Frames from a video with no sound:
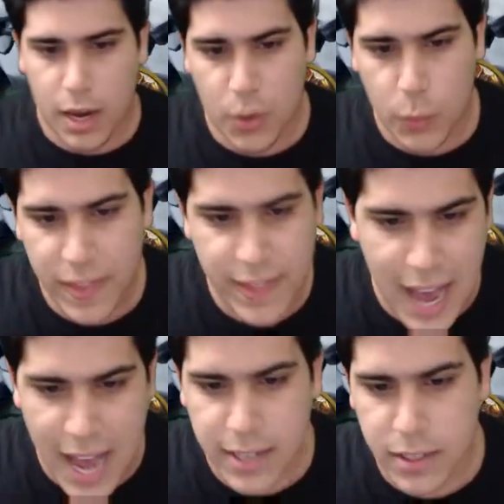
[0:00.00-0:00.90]
With
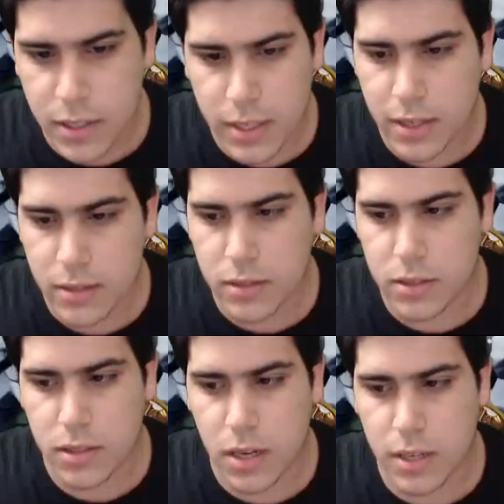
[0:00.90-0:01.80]
that, you can
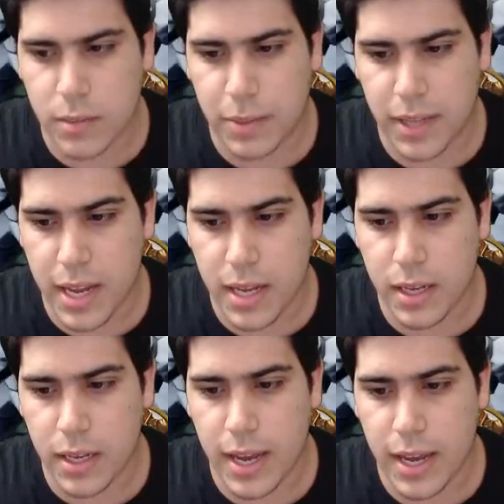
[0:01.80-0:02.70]
start
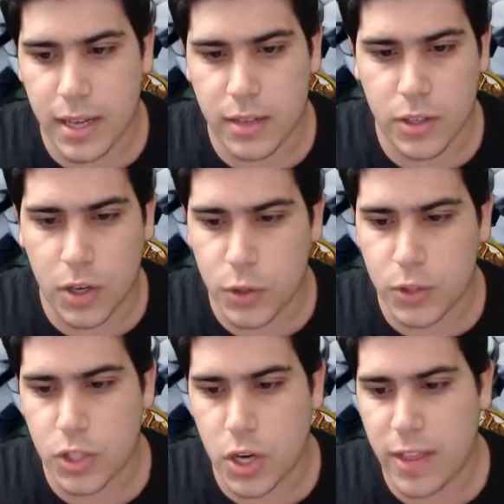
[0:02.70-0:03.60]
playing, and you know, you
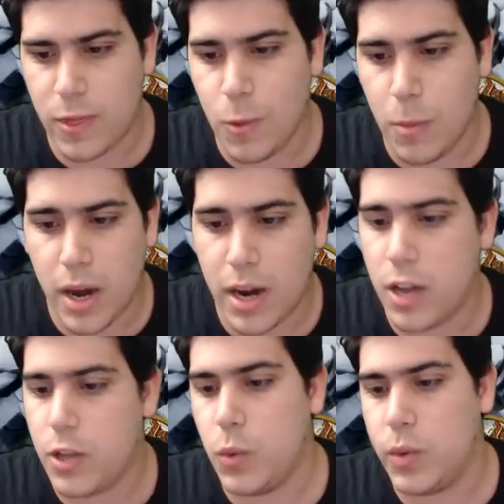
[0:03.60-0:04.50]
start at 2 mana,
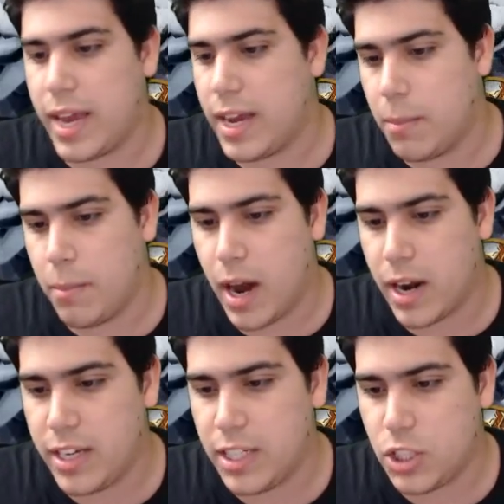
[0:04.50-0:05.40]
you gain a
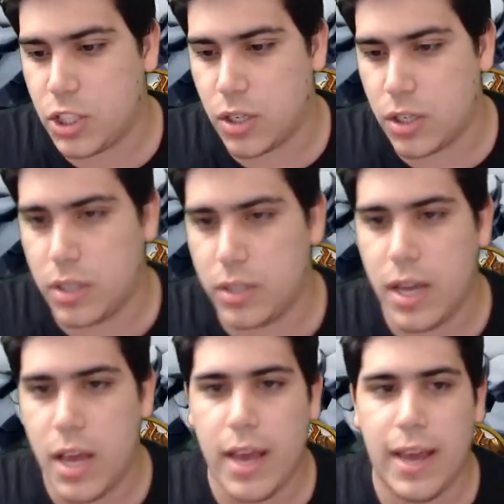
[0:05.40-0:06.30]
mana each turn,
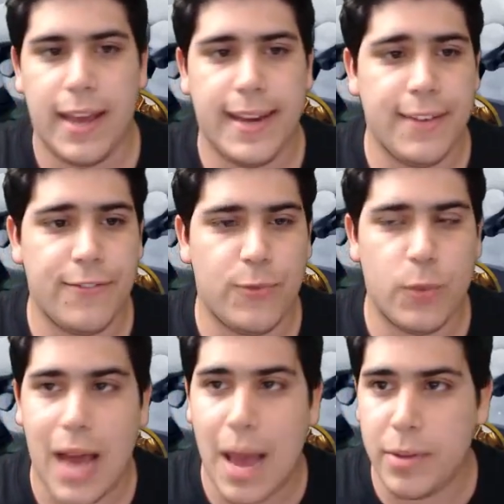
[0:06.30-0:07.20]
and if
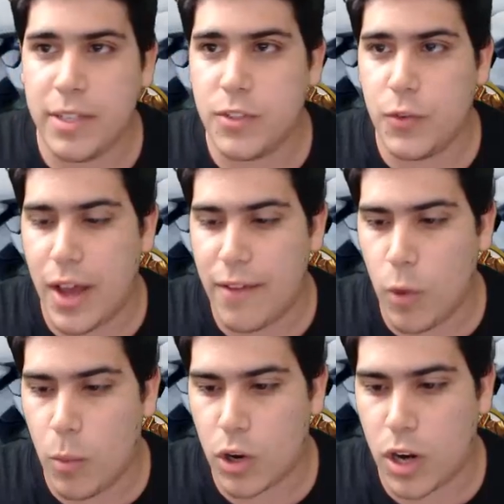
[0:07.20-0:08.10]
what happens is you have no
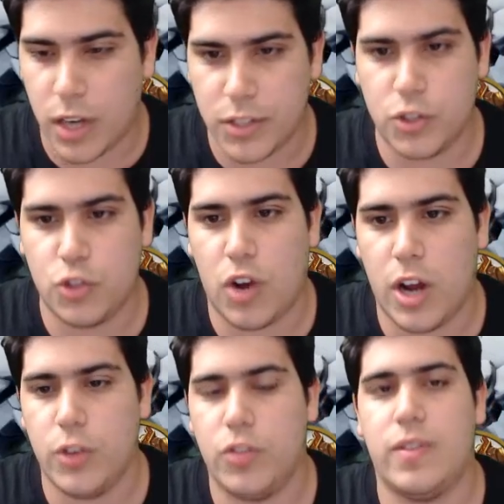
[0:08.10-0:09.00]
more cards to draw,
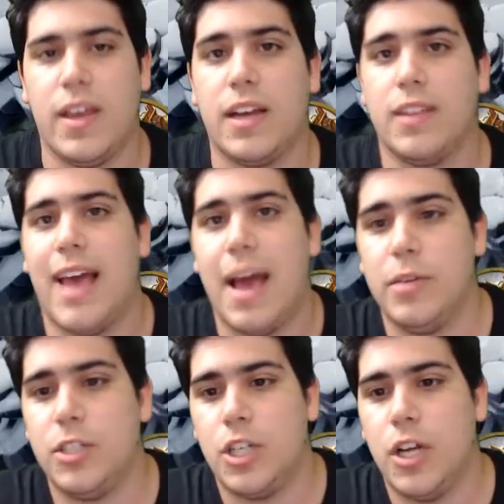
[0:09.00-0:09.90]
you take a
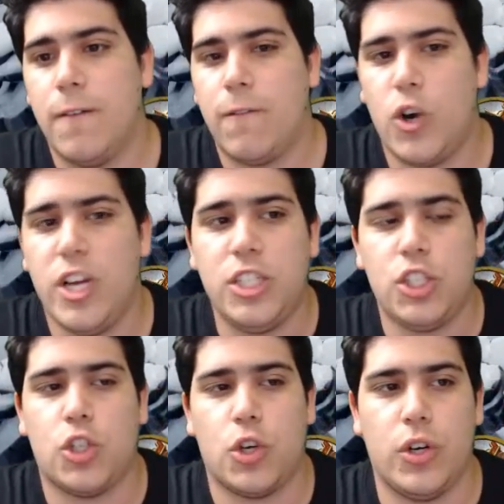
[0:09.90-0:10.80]
damage for
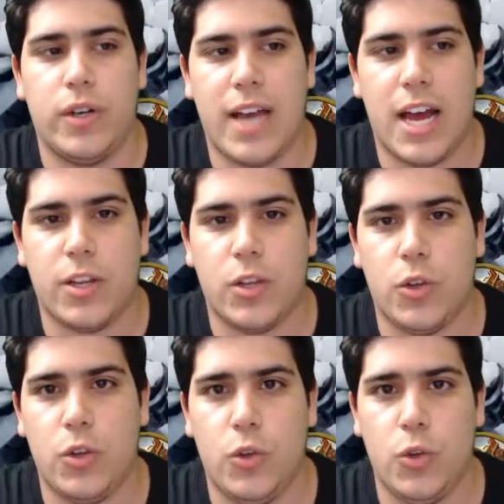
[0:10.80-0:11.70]
each turn that
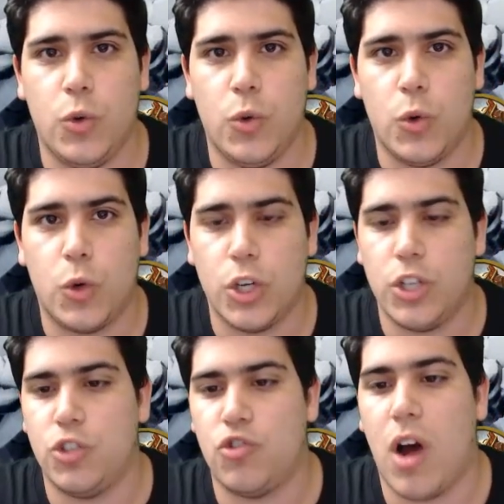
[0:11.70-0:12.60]
you
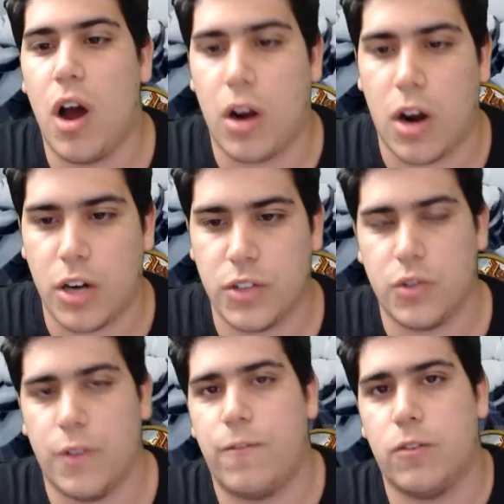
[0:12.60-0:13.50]
couldn't draw a card. So
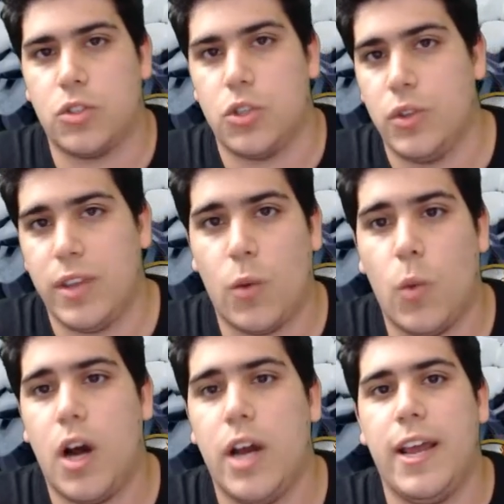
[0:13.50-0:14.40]
the first turn you take
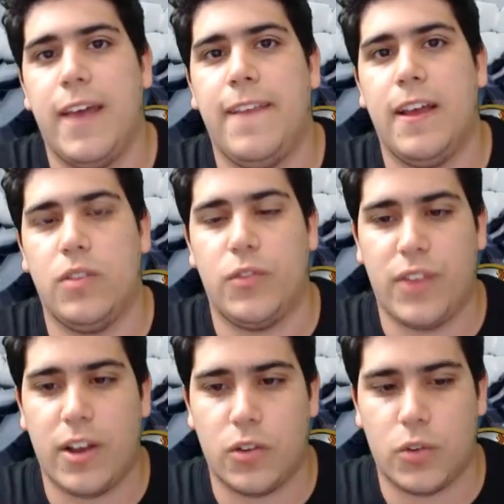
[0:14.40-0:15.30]
1, and then the
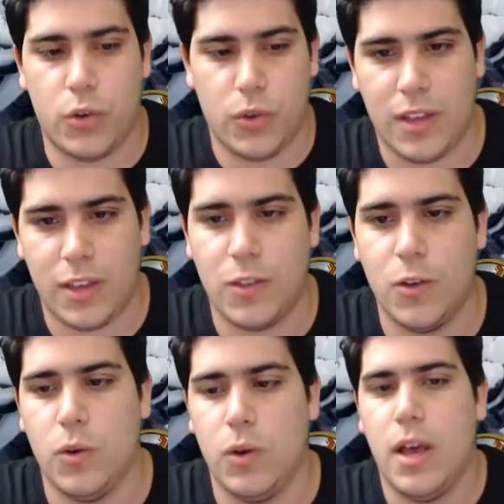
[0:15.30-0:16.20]
second turn you take
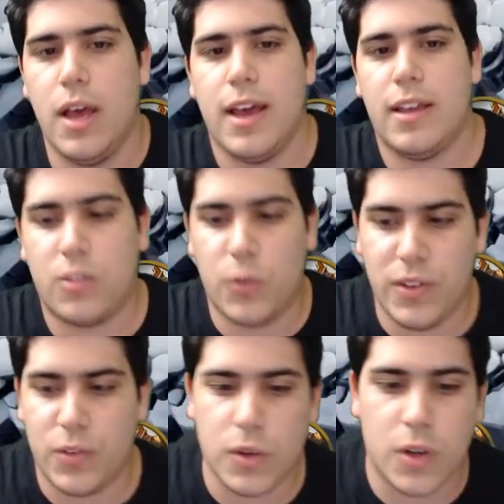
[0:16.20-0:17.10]
2 and 3,
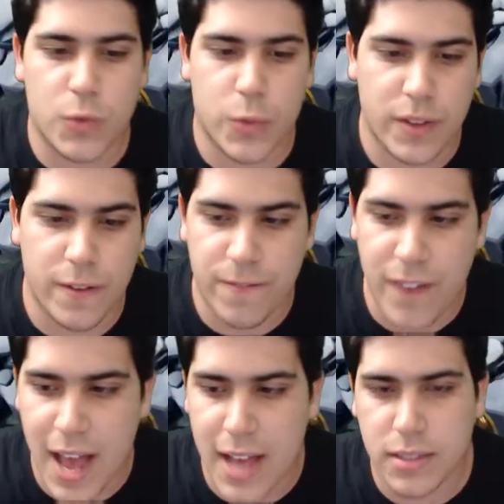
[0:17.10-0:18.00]
so it goes really
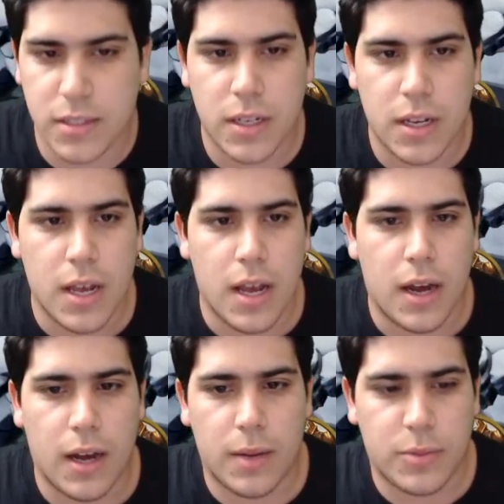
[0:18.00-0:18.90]
fast.
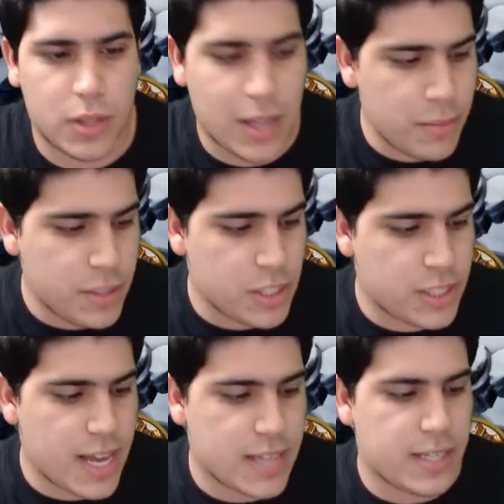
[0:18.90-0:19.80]
So let me
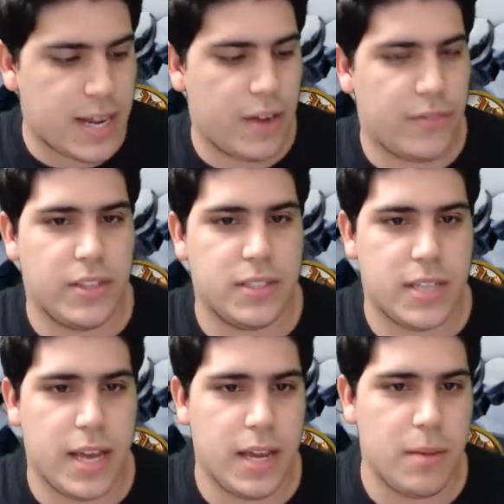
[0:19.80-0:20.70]
just exit out of this
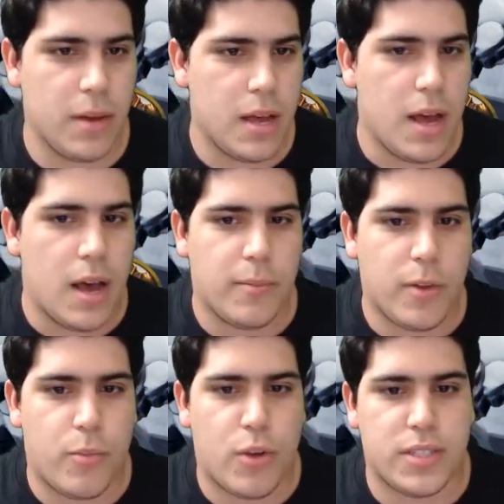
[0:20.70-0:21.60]
game. I'm
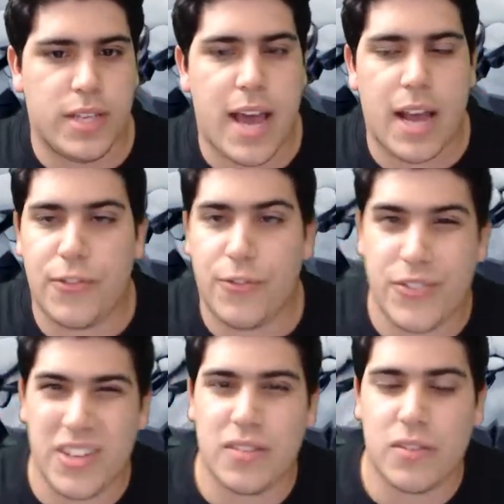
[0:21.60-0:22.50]
gonna press the
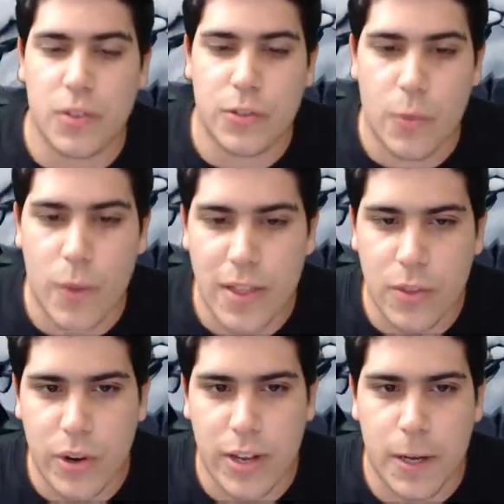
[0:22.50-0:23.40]
X6 to
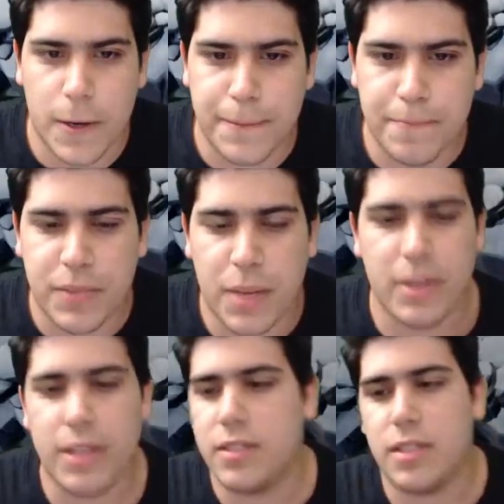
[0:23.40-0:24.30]
surrender here. I
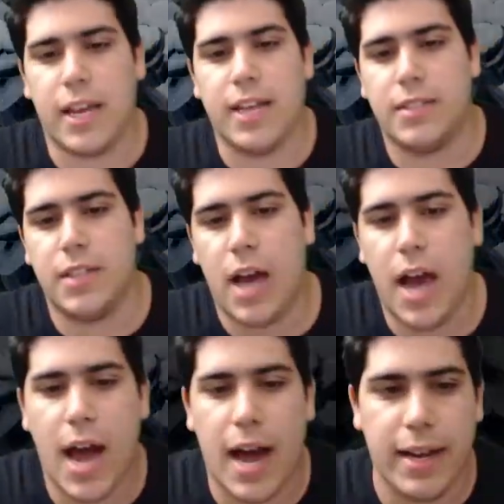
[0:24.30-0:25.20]
mean, it's against an
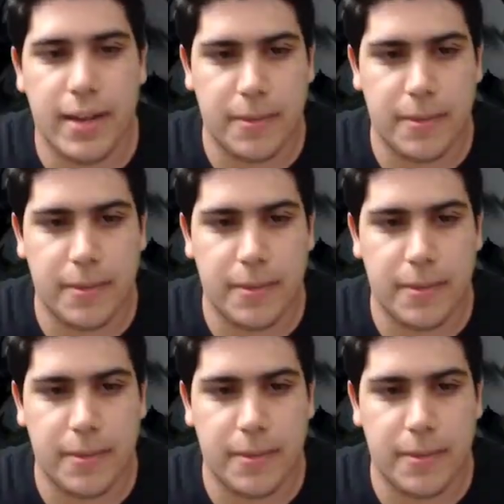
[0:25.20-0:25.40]
AI.